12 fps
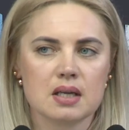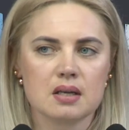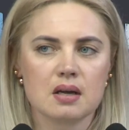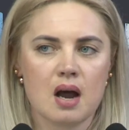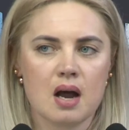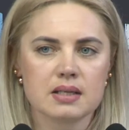
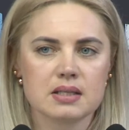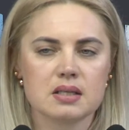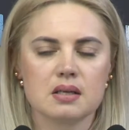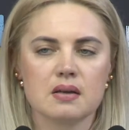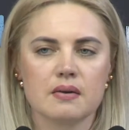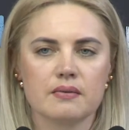every
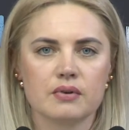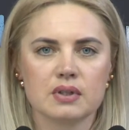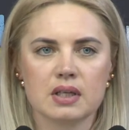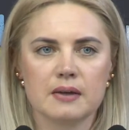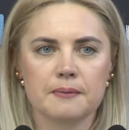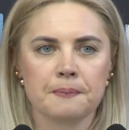Ukrainian
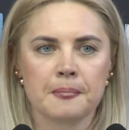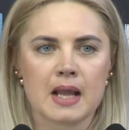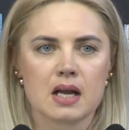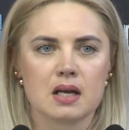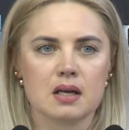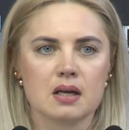
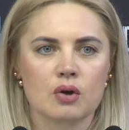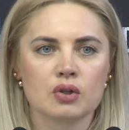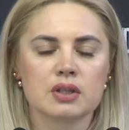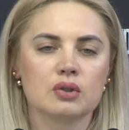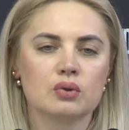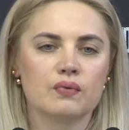was able to
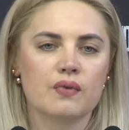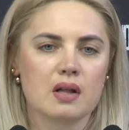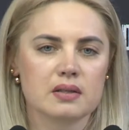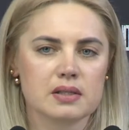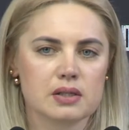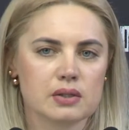
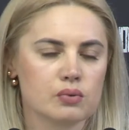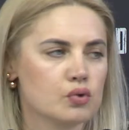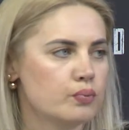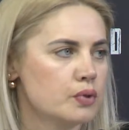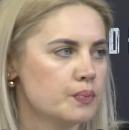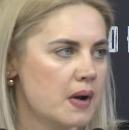join
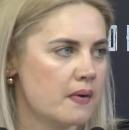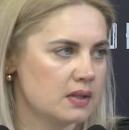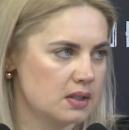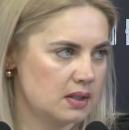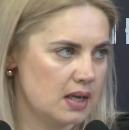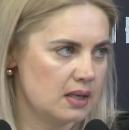this
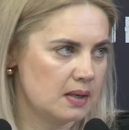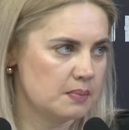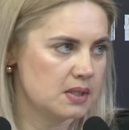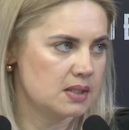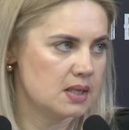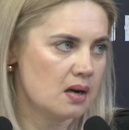
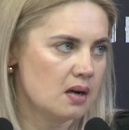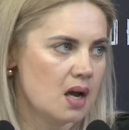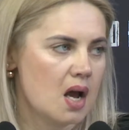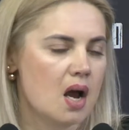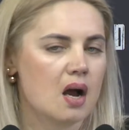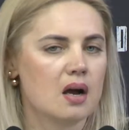initiative.
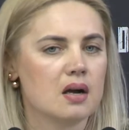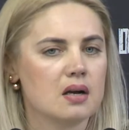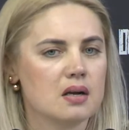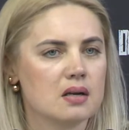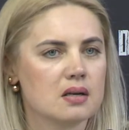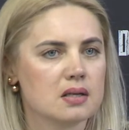They
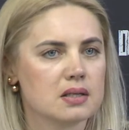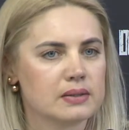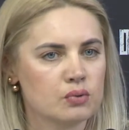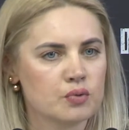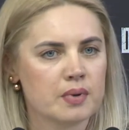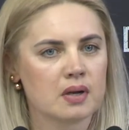contacted
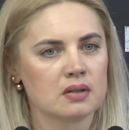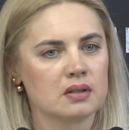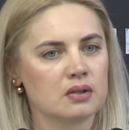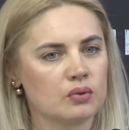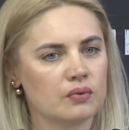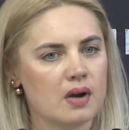
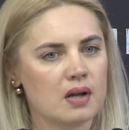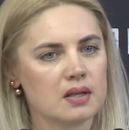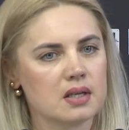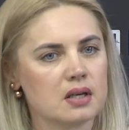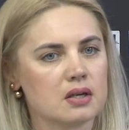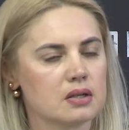our
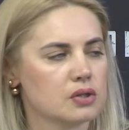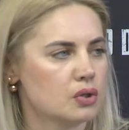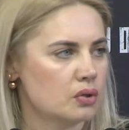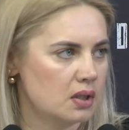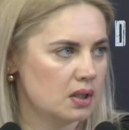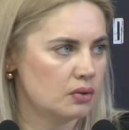
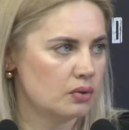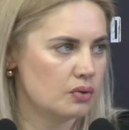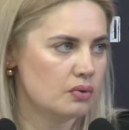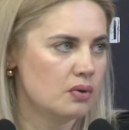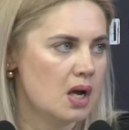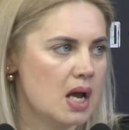offices,
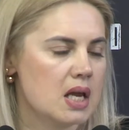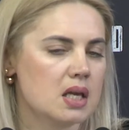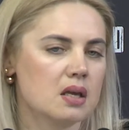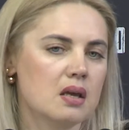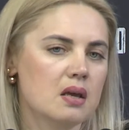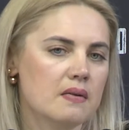
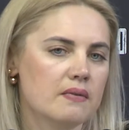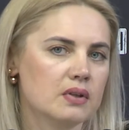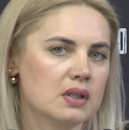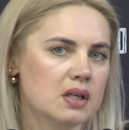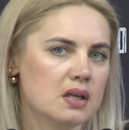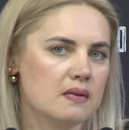
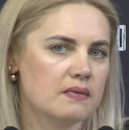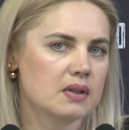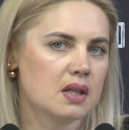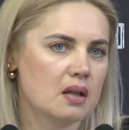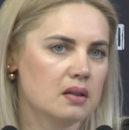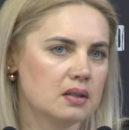our local
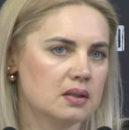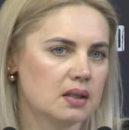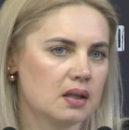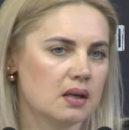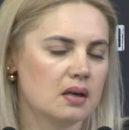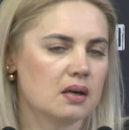offices,